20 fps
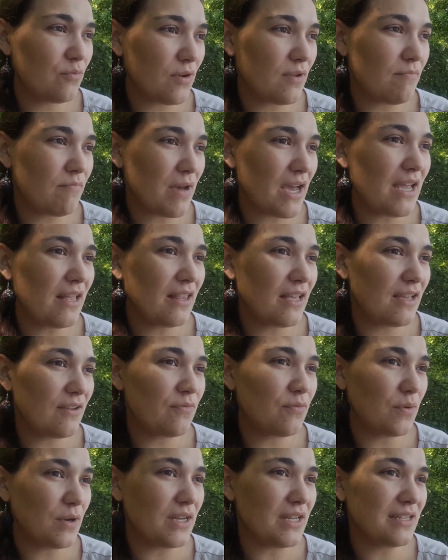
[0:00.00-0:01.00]
what my
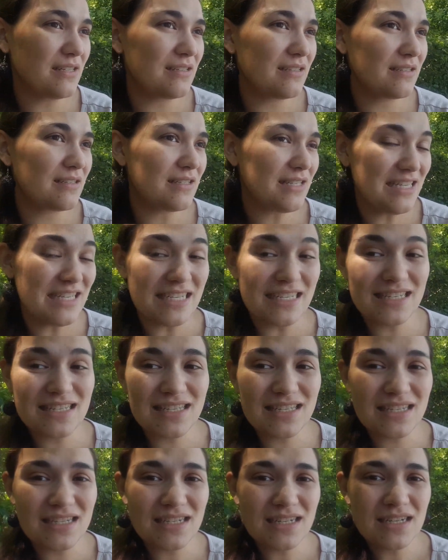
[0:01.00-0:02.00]
life
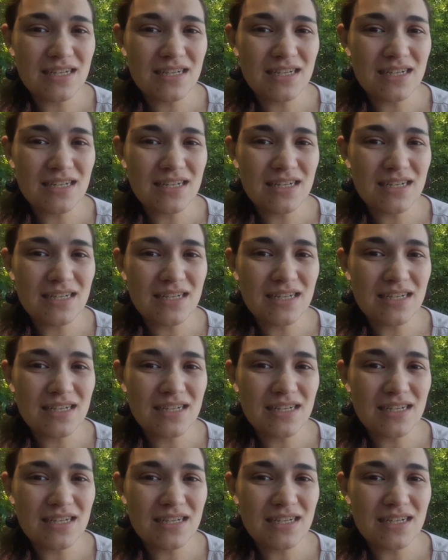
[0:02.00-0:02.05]
is,